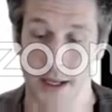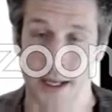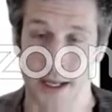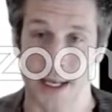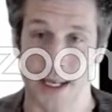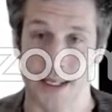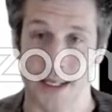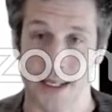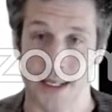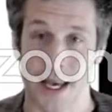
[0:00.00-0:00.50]

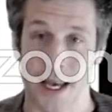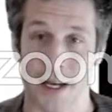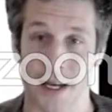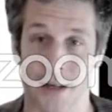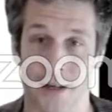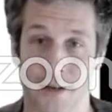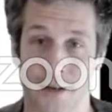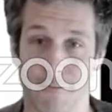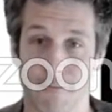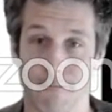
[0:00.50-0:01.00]
is that,
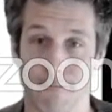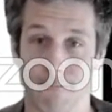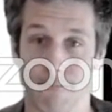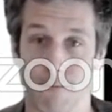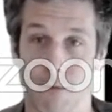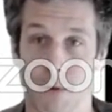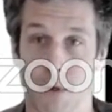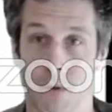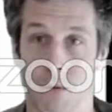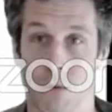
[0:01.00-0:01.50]

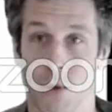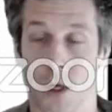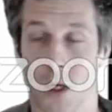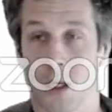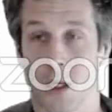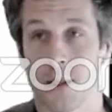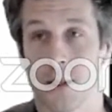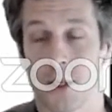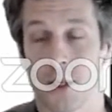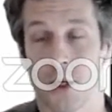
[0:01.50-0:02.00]

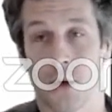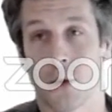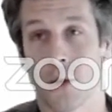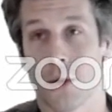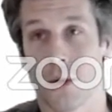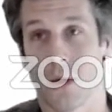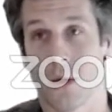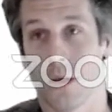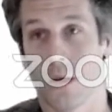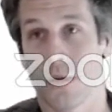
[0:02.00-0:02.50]
well, so
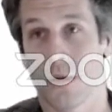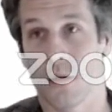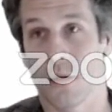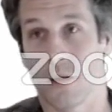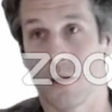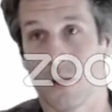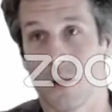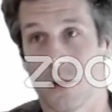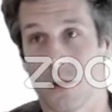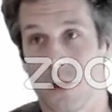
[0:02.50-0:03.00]

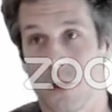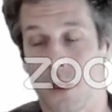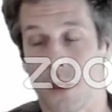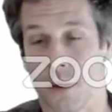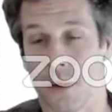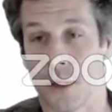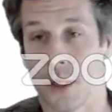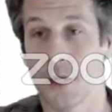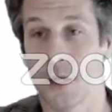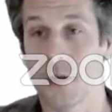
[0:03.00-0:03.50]

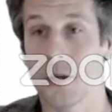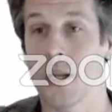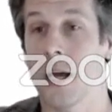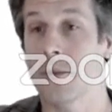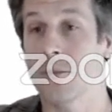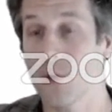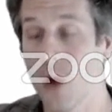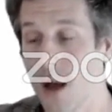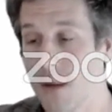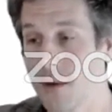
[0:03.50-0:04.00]
the
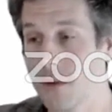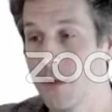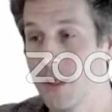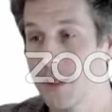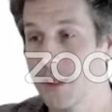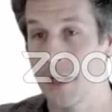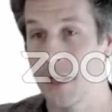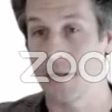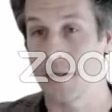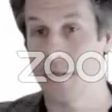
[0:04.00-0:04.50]
underlying problem is
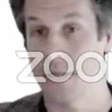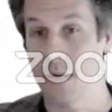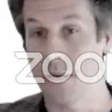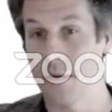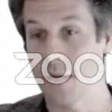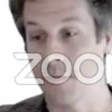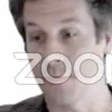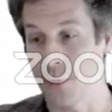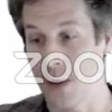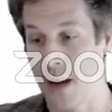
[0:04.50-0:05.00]
that some
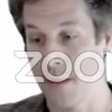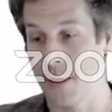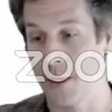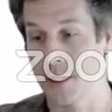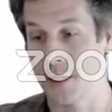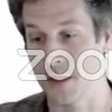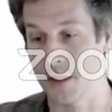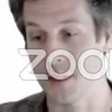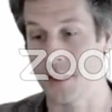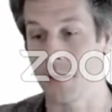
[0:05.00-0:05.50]
of the
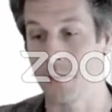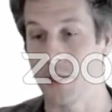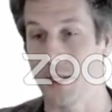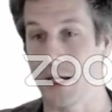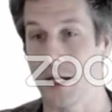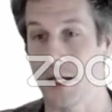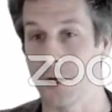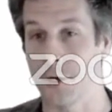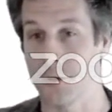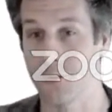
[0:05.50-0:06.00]
parameters in the
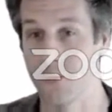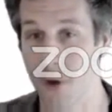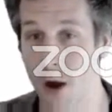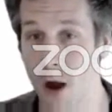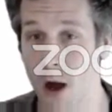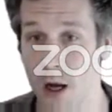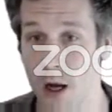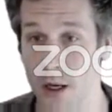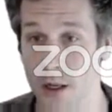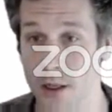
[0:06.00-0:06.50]
simulator are
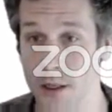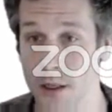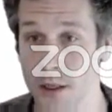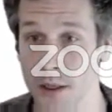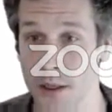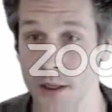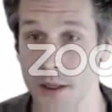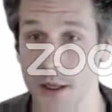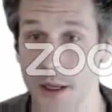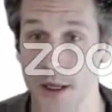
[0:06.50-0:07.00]
wrong,
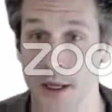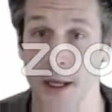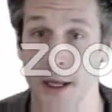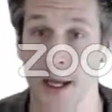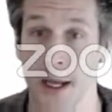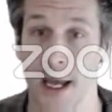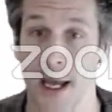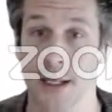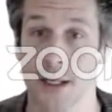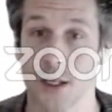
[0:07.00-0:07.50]

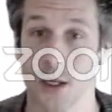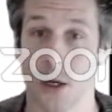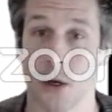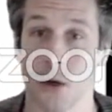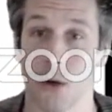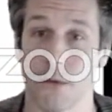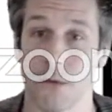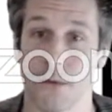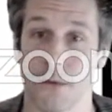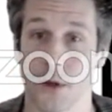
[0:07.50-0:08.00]
and
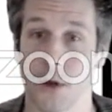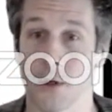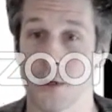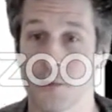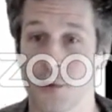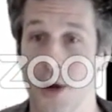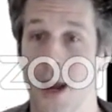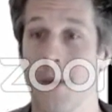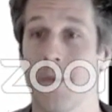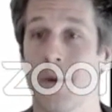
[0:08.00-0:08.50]
so for those
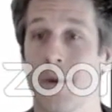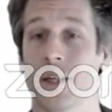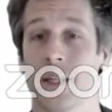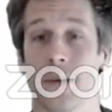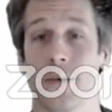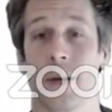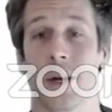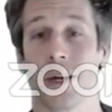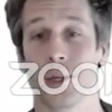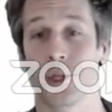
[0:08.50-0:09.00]
parameters
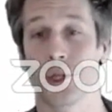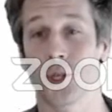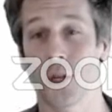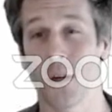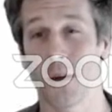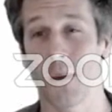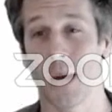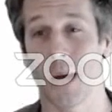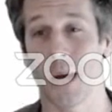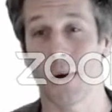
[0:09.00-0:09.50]
that we aren't
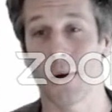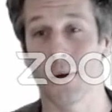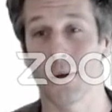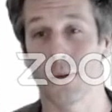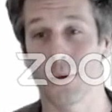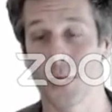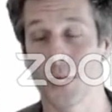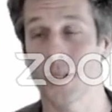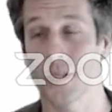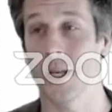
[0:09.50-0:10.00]
sure about,
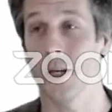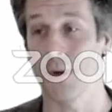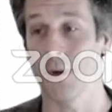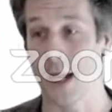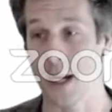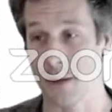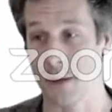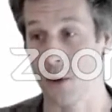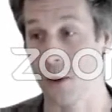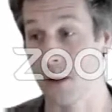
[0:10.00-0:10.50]
we're just going to
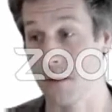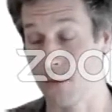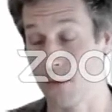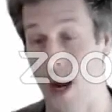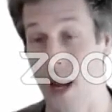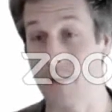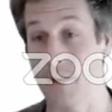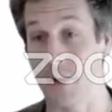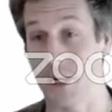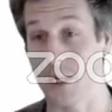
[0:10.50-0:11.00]

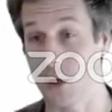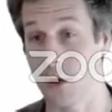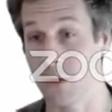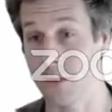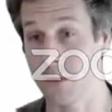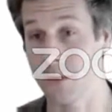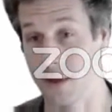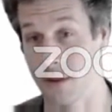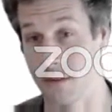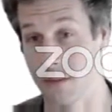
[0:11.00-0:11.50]
randomize
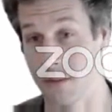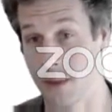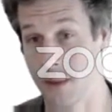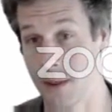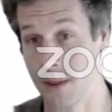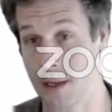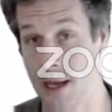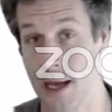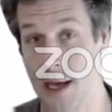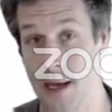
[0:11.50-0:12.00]
over them.
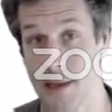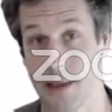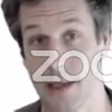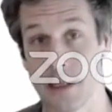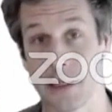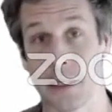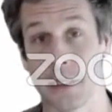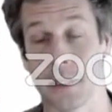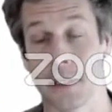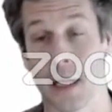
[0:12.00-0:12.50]

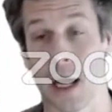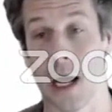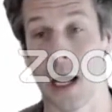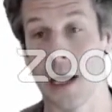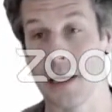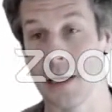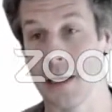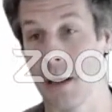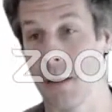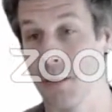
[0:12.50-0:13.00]
This is
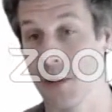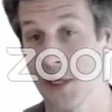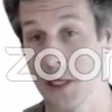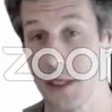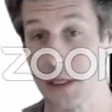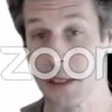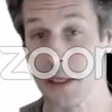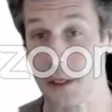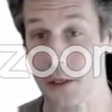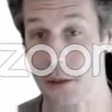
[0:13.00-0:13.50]
not a
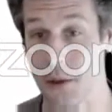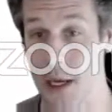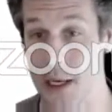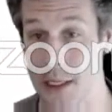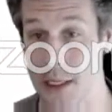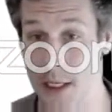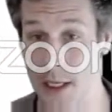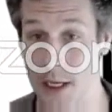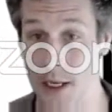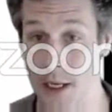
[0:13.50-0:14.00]
particularly new
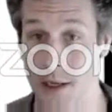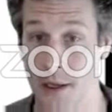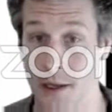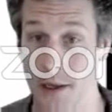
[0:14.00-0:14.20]
idea,